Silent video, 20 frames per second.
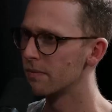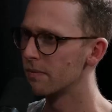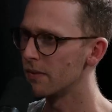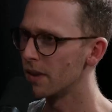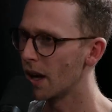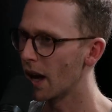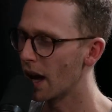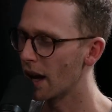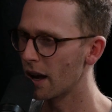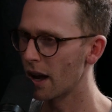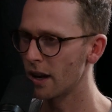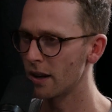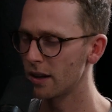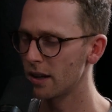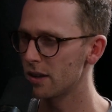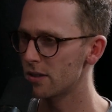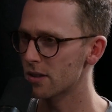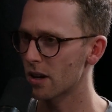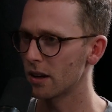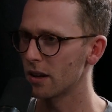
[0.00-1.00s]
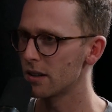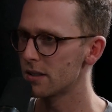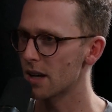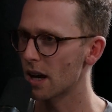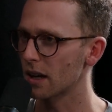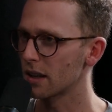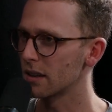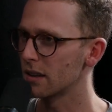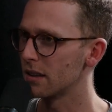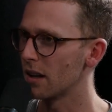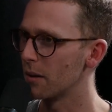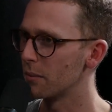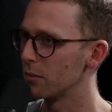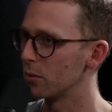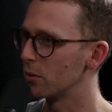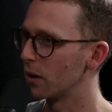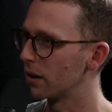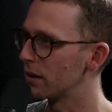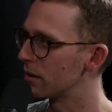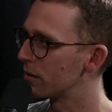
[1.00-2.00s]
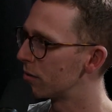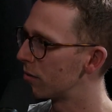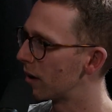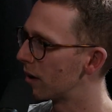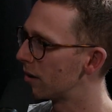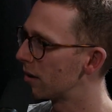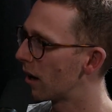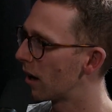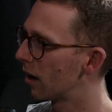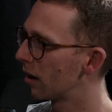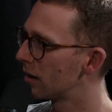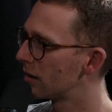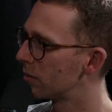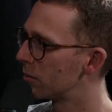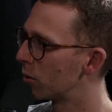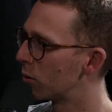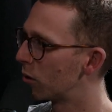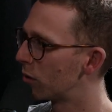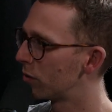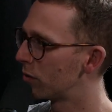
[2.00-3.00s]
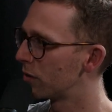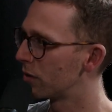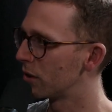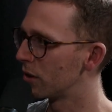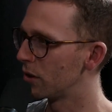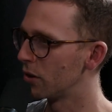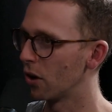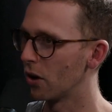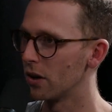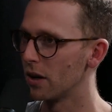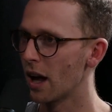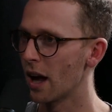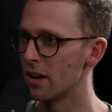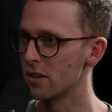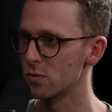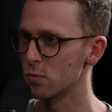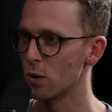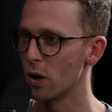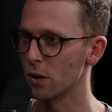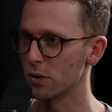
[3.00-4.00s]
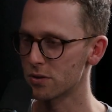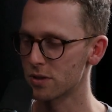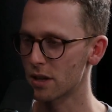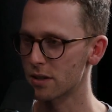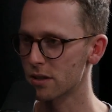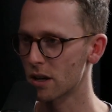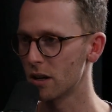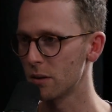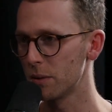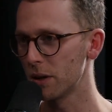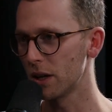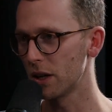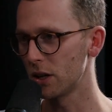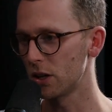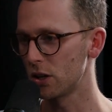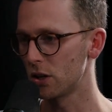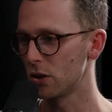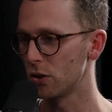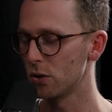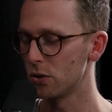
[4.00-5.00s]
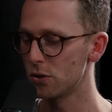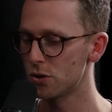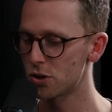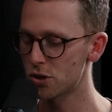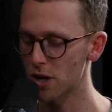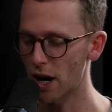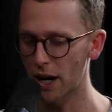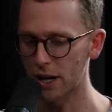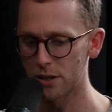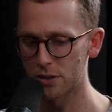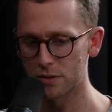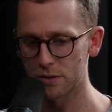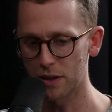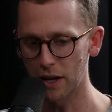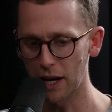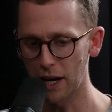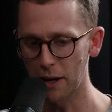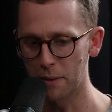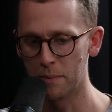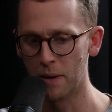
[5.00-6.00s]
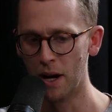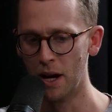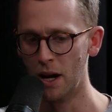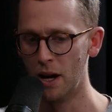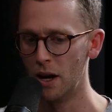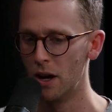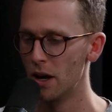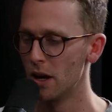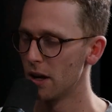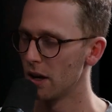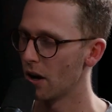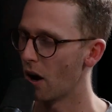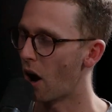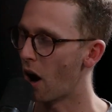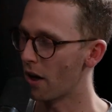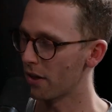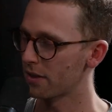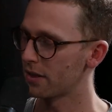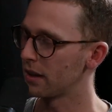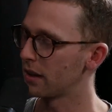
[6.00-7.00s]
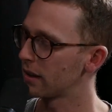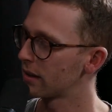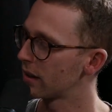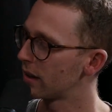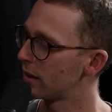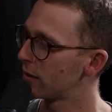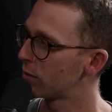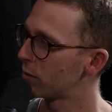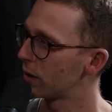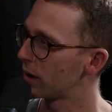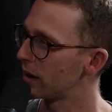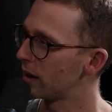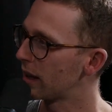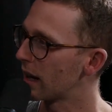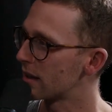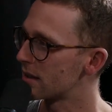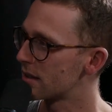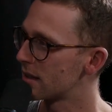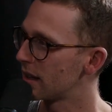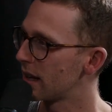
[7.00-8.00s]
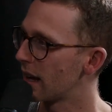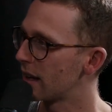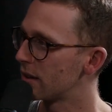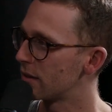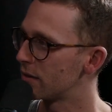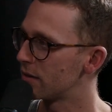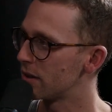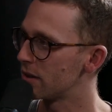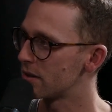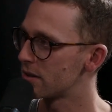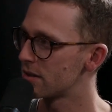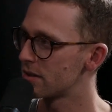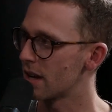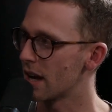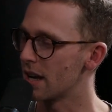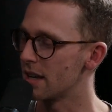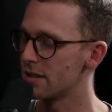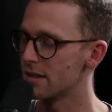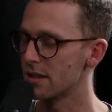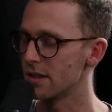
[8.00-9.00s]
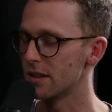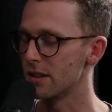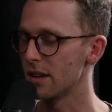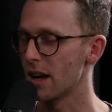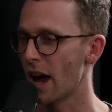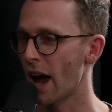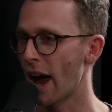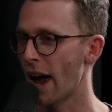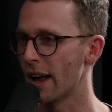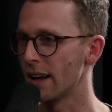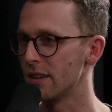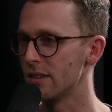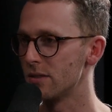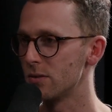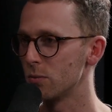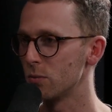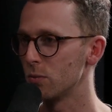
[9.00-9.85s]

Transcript: Yeah, and he's going to take the number one defender more often than not as well. So that's going to be a huge change for him. I think that if we get to the end of this season and